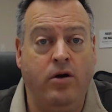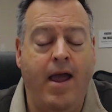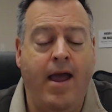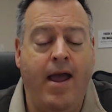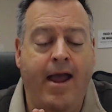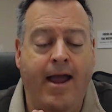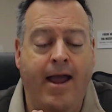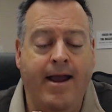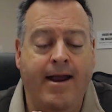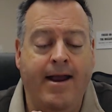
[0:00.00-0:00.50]

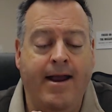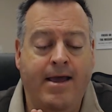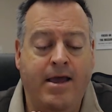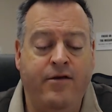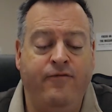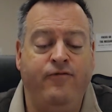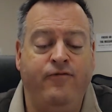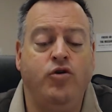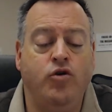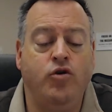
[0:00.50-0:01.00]
And
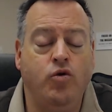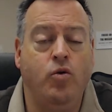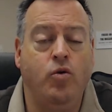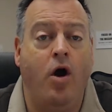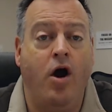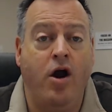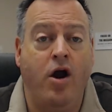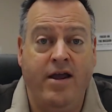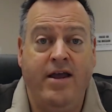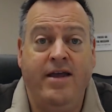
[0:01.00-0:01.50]
if you
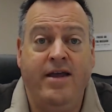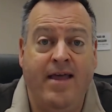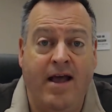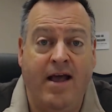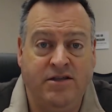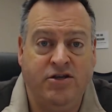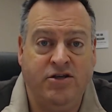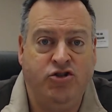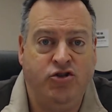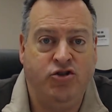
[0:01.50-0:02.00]
are in that
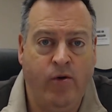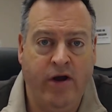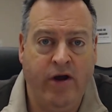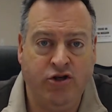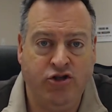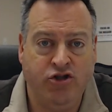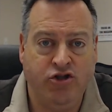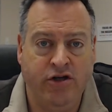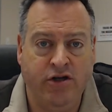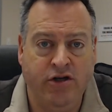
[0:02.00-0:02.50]

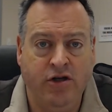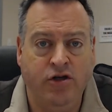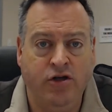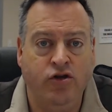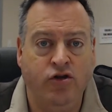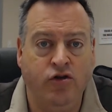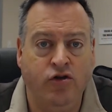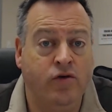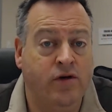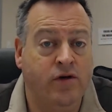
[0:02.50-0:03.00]
situation,
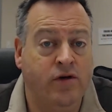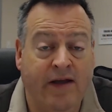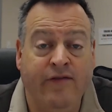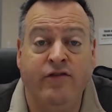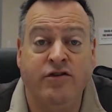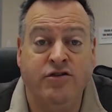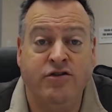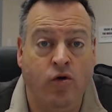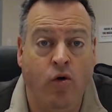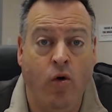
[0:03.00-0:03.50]
you can give
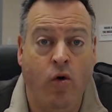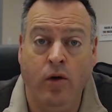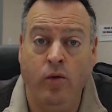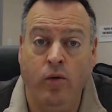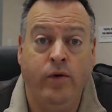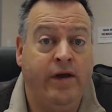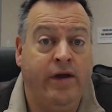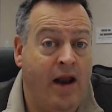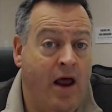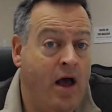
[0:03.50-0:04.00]
us a call and
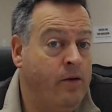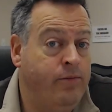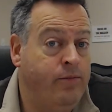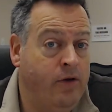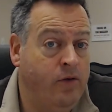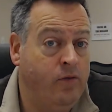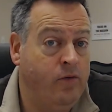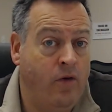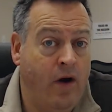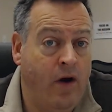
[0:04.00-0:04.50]
we can help
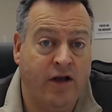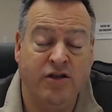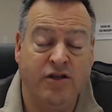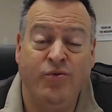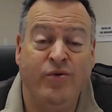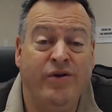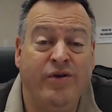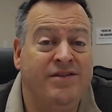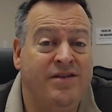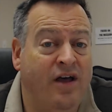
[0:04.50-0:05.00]
you, right? Because we
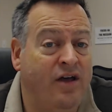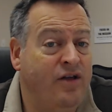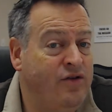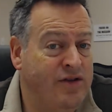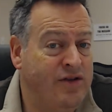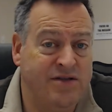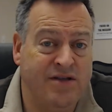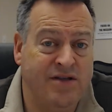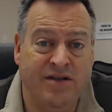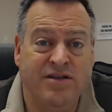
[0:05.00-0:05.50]
can tell you,
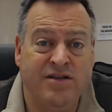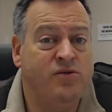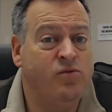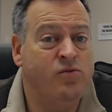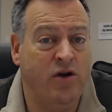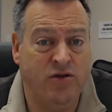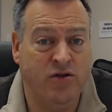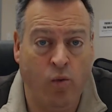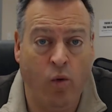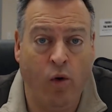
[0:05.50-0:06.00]
listen, this is what
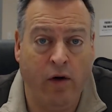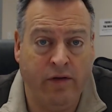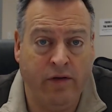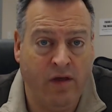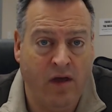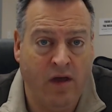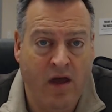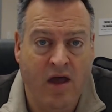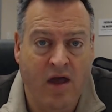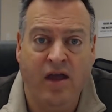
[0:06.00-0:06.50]
it's worth
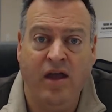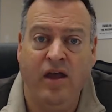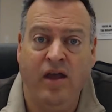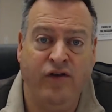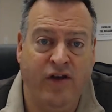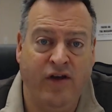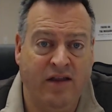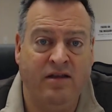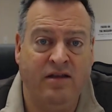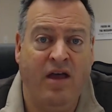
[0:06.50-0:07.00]
if you
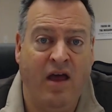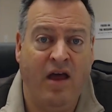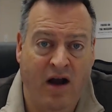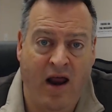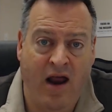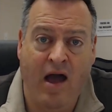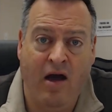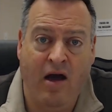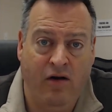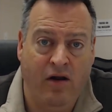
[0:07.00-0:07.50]
get the tenant
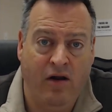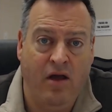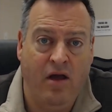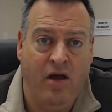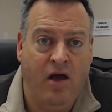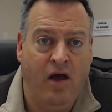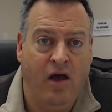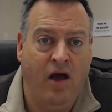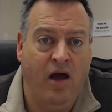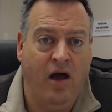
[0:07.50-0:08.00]
out.
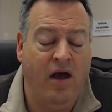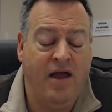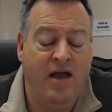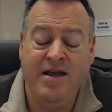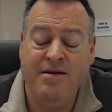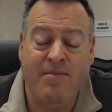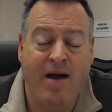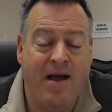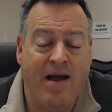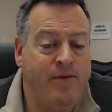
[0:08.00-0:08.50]
It
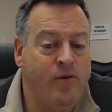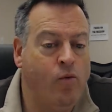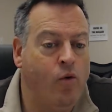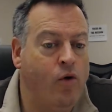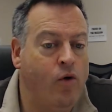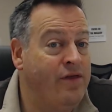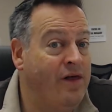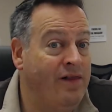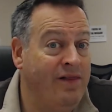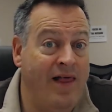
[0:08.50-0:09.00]
might be
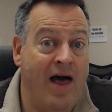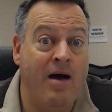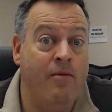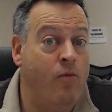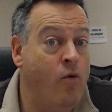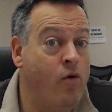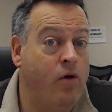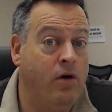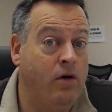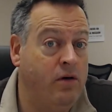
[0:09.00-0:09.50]
worth a lot
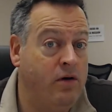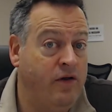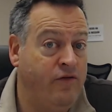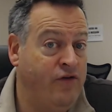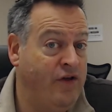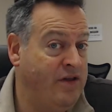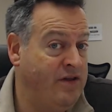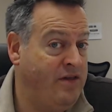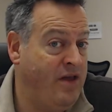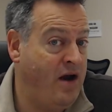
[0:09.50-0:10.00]
more if
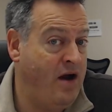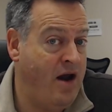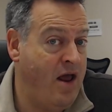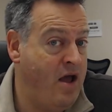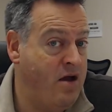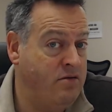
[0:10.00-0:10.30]
you get the tenant out.